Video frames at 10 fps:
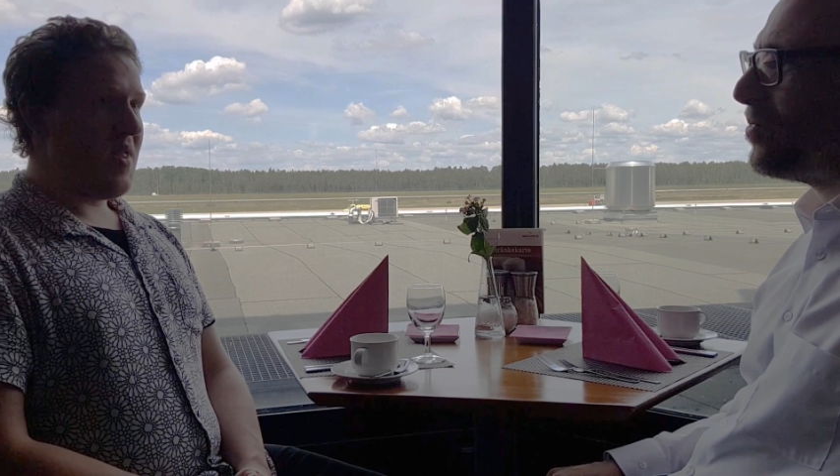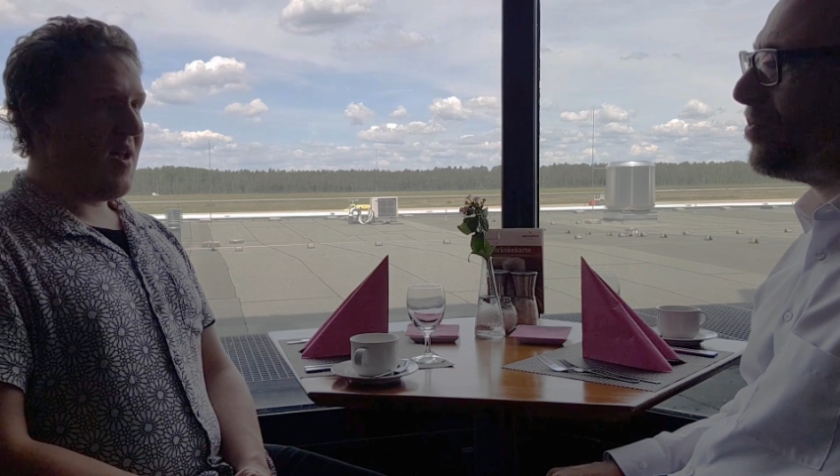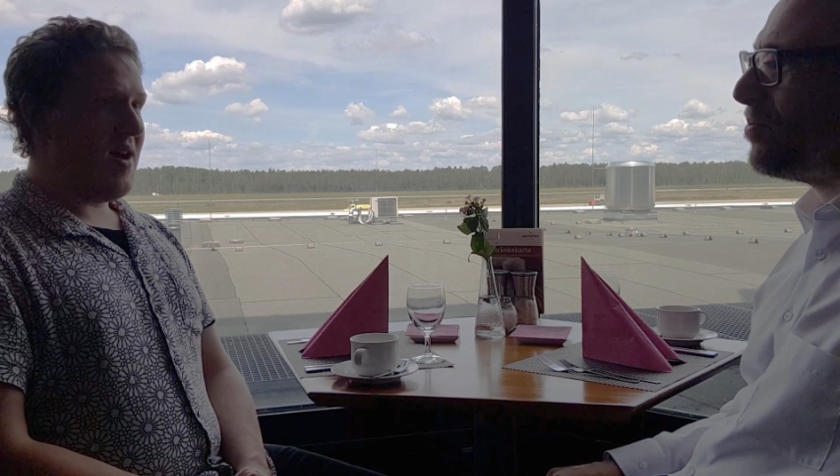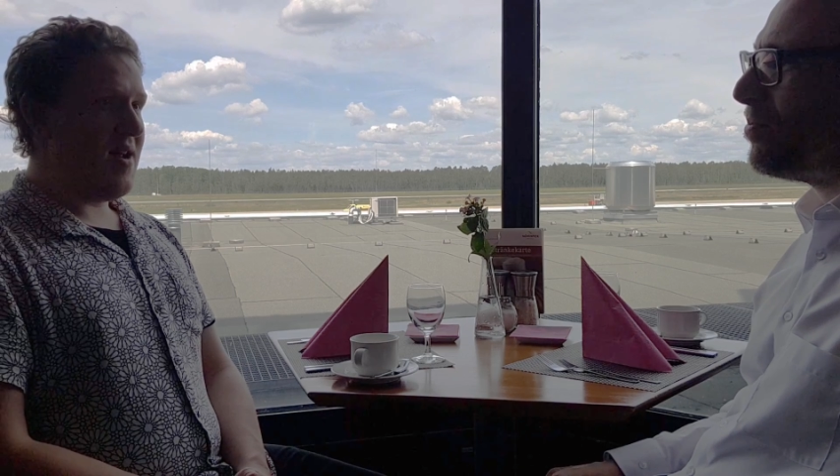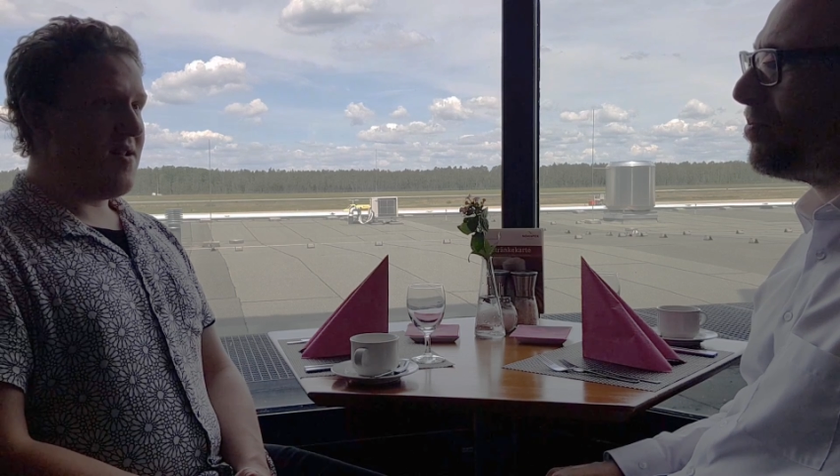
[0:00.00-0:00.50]

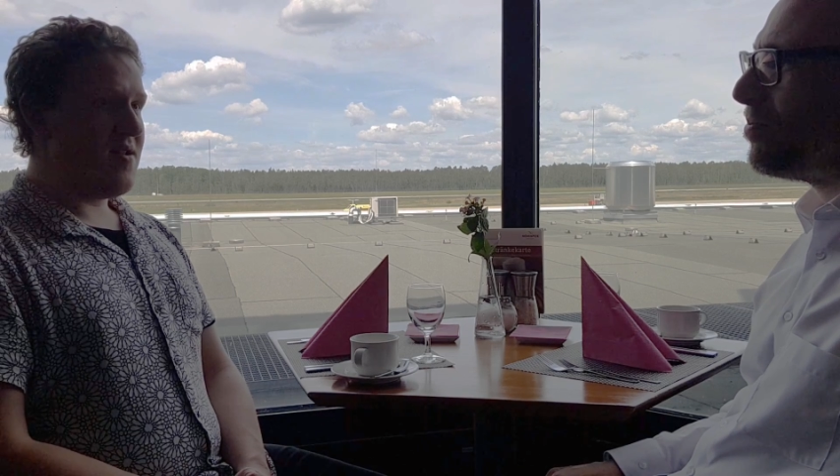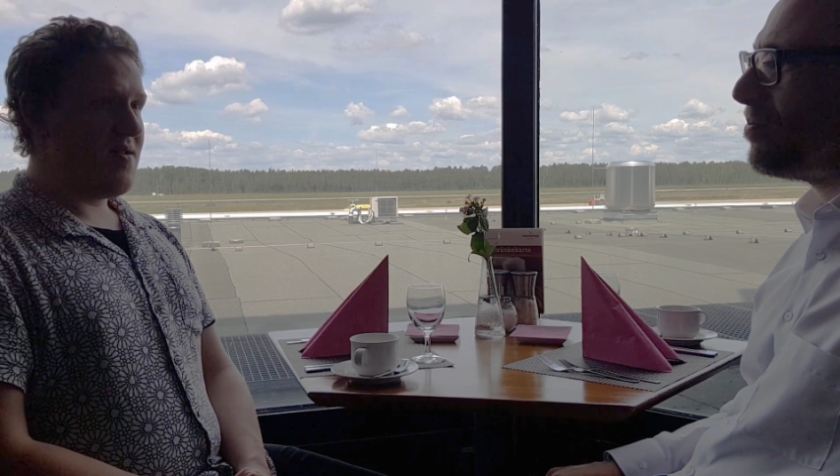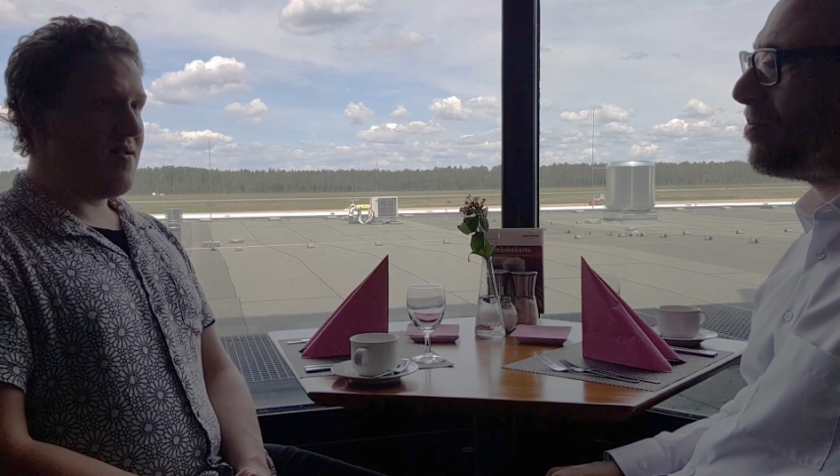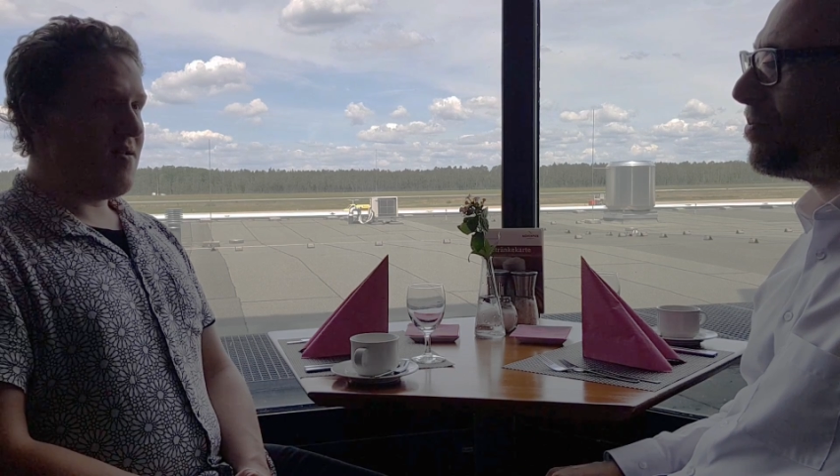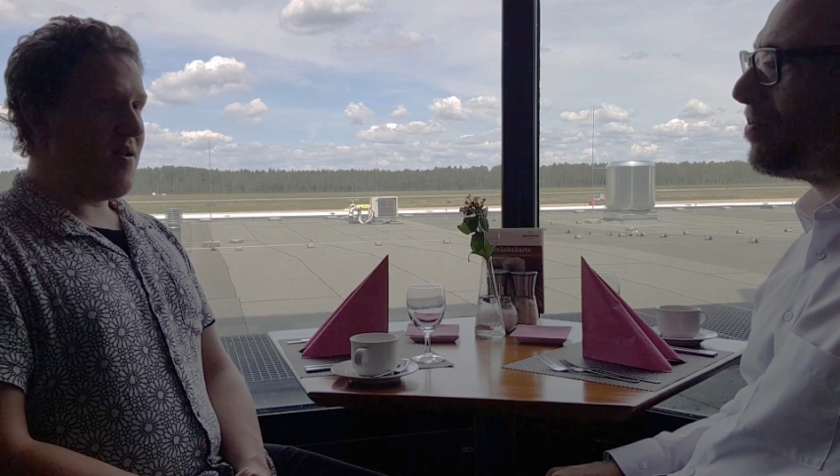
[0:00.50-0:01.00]
Had
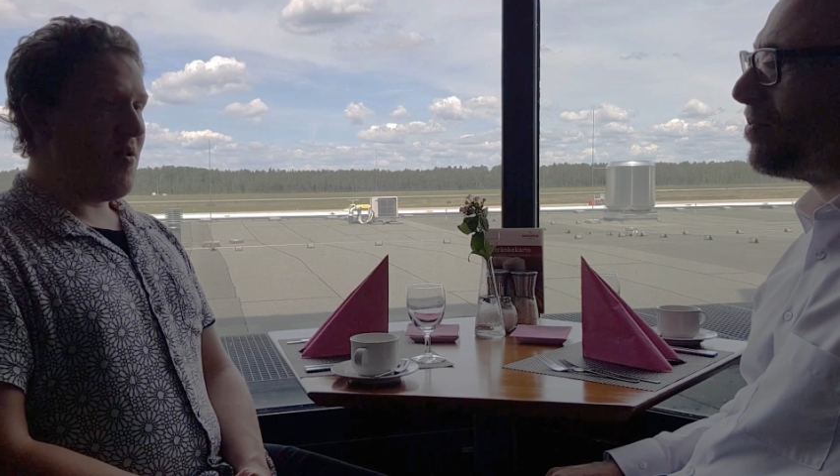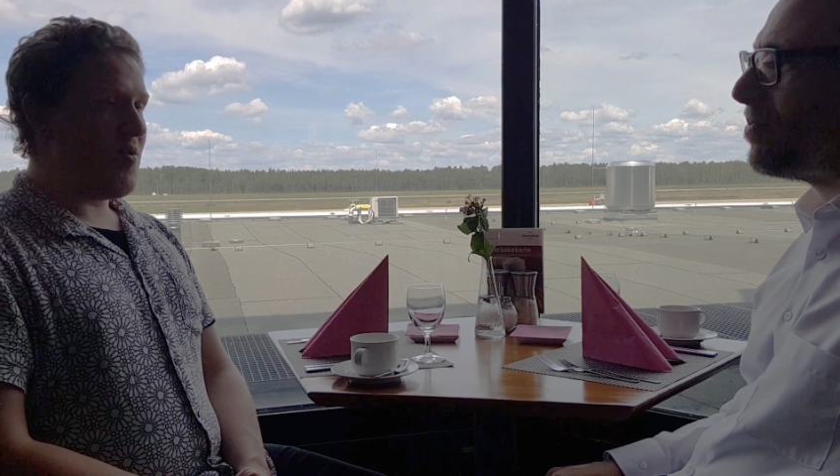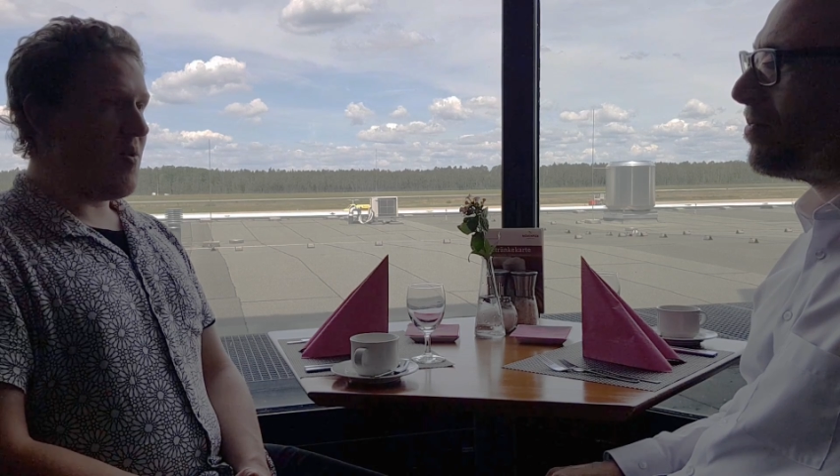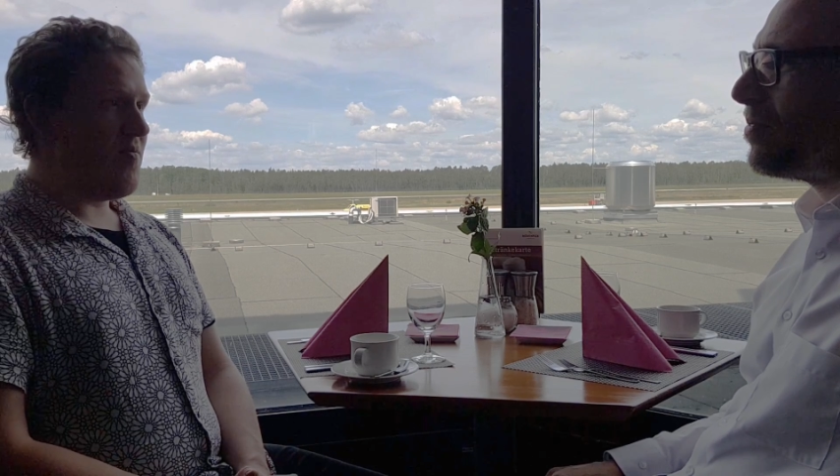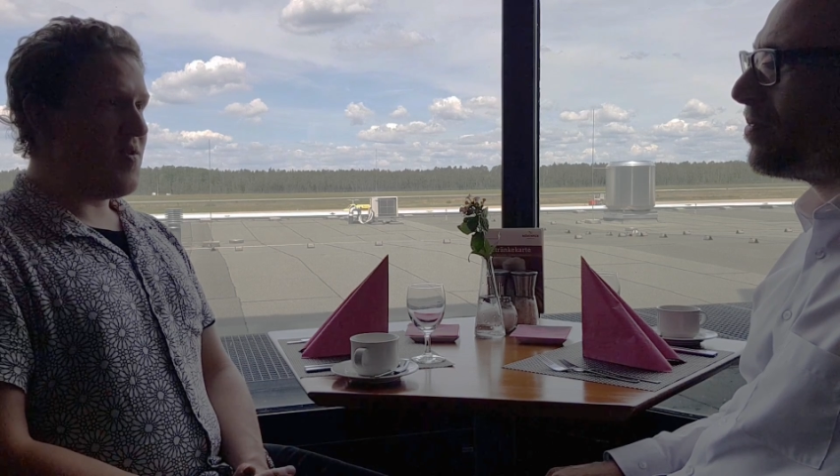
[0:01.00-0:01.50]
no
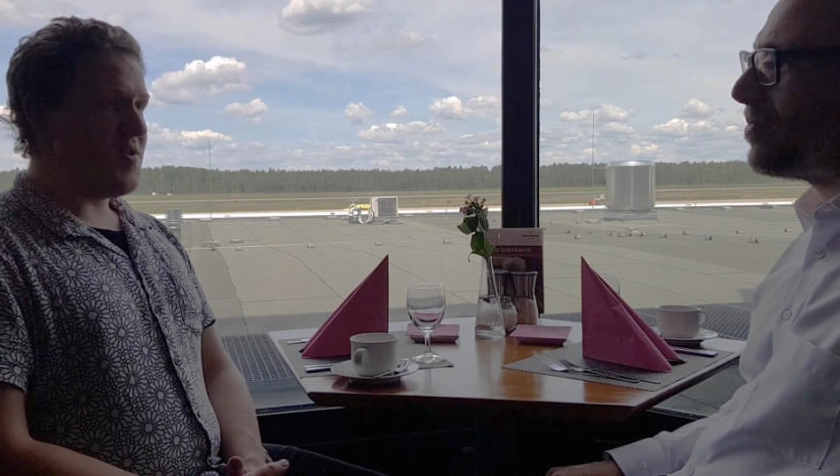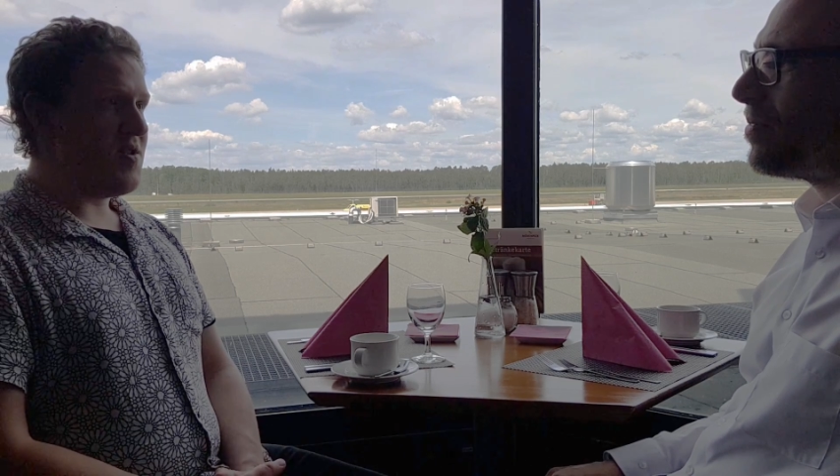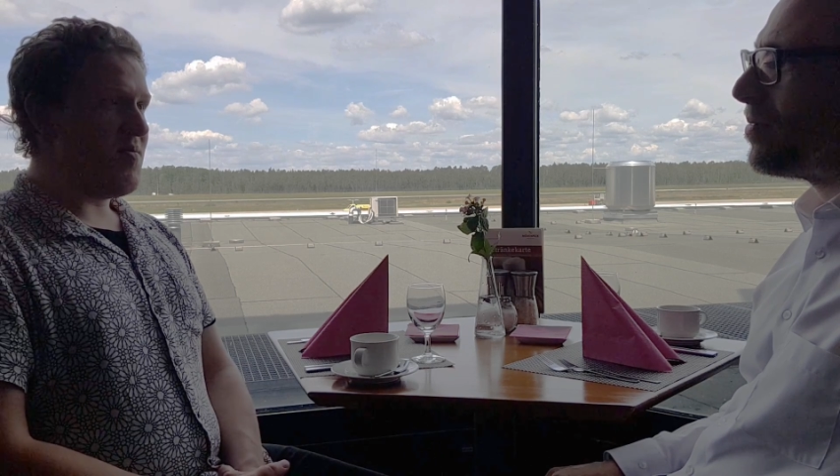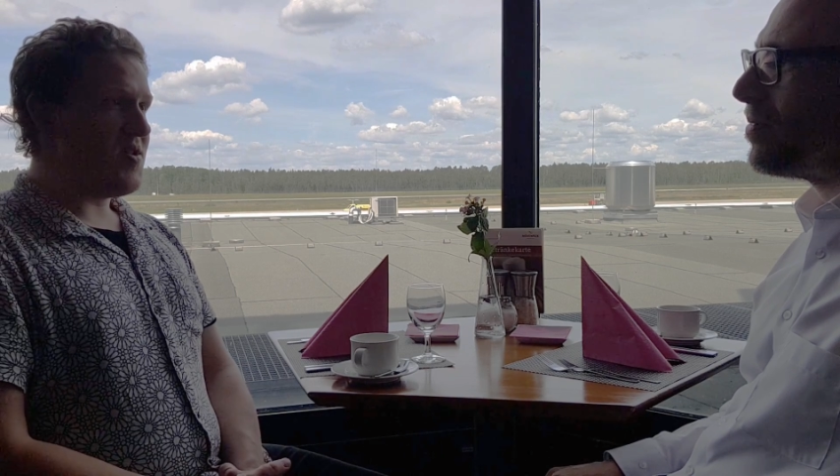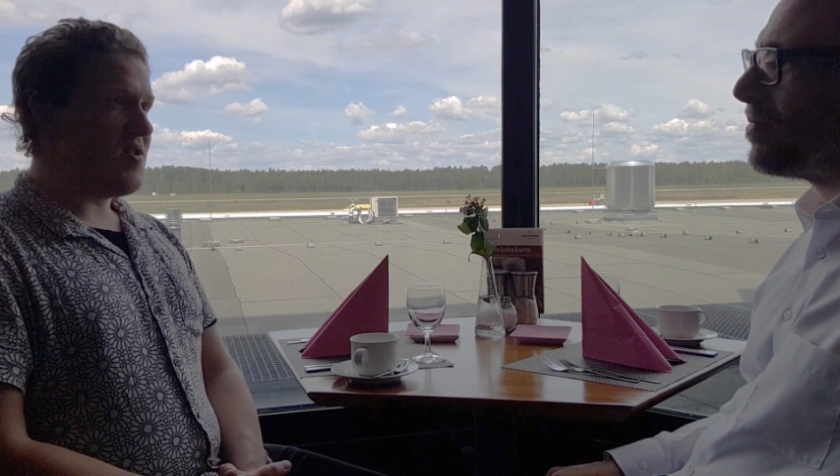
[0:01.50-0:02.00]
confidence
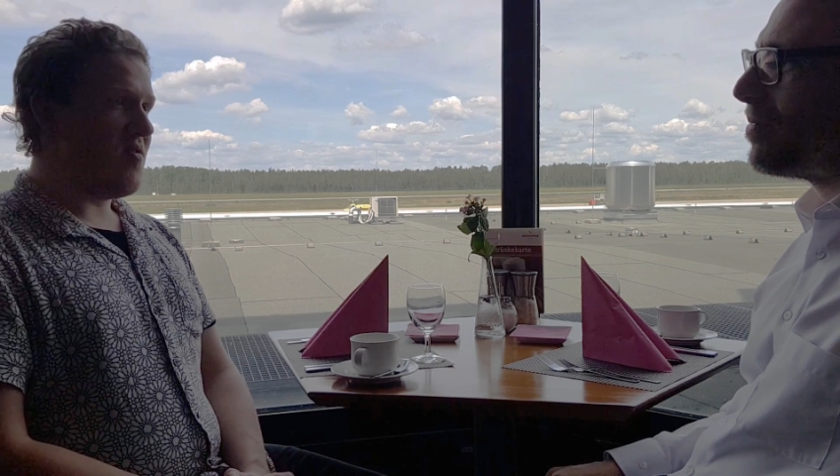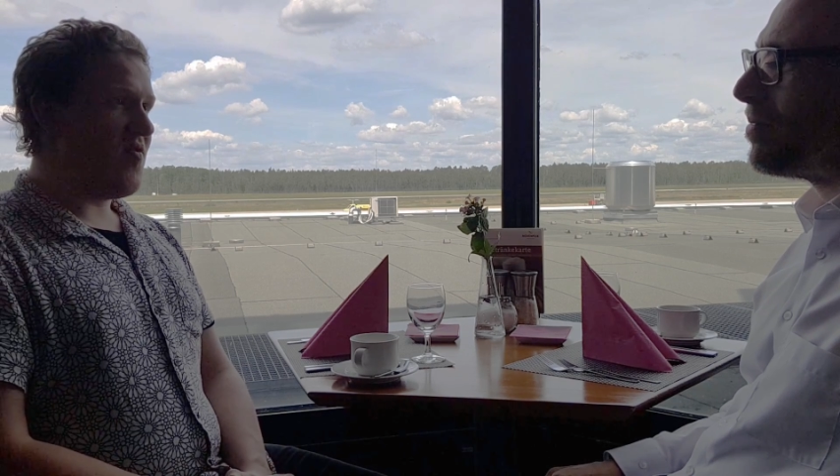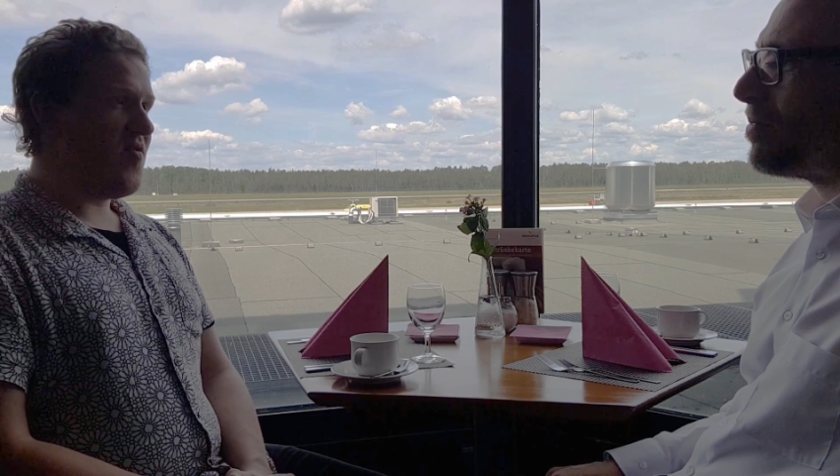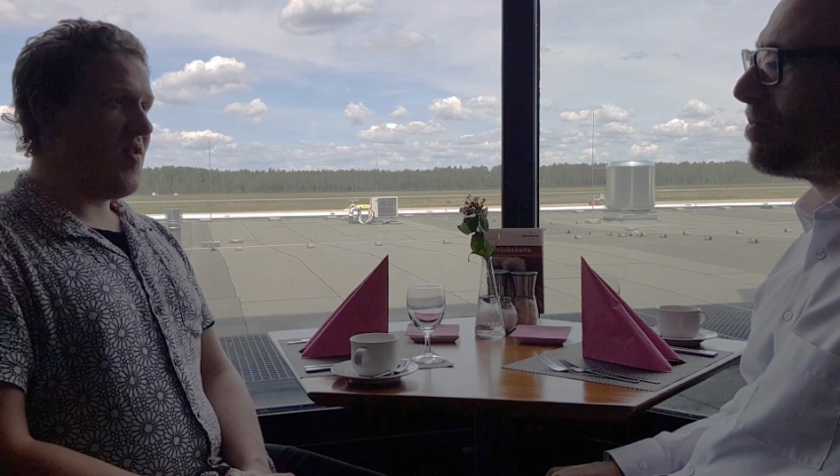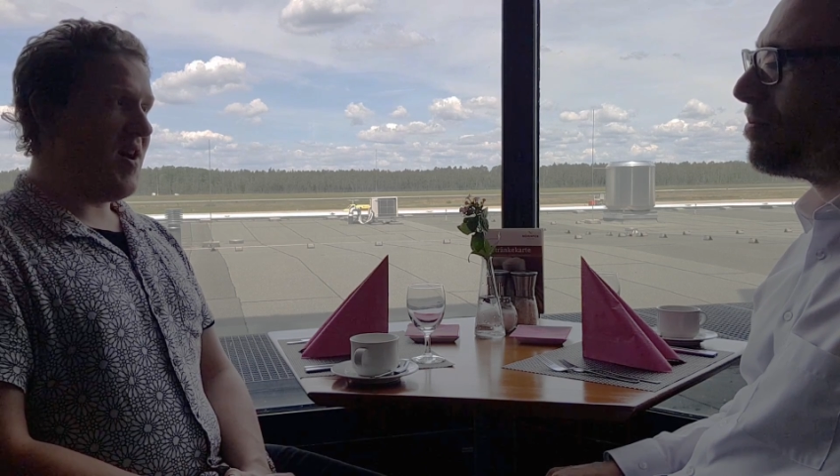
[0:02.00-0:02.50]
in myself,